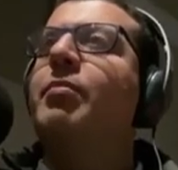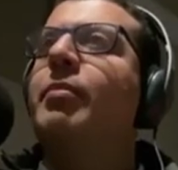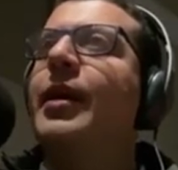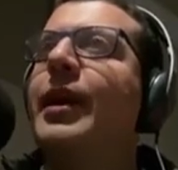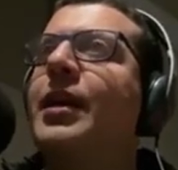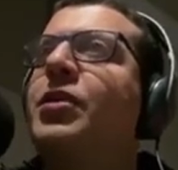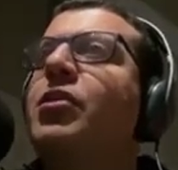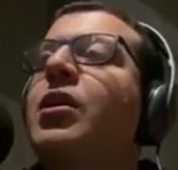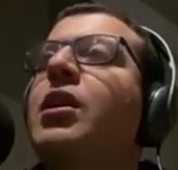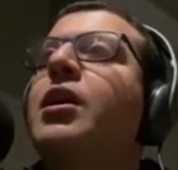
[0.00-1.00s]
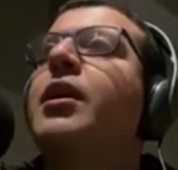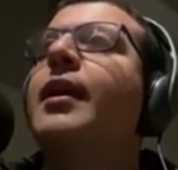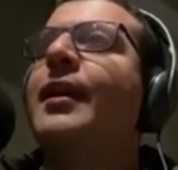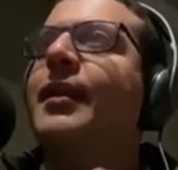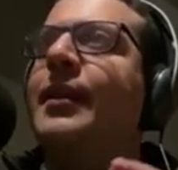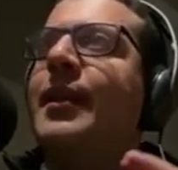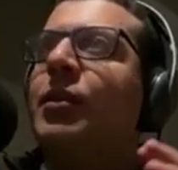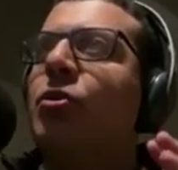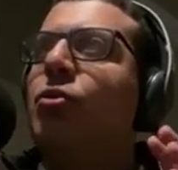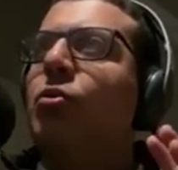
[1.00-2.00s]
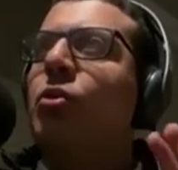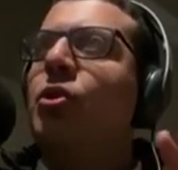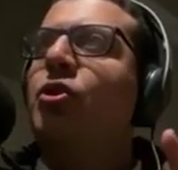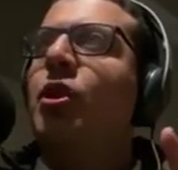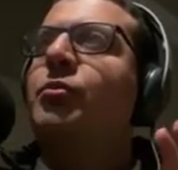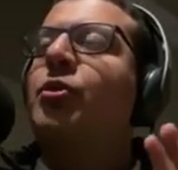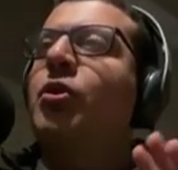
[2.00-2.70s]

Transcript: please let the dentist do the job.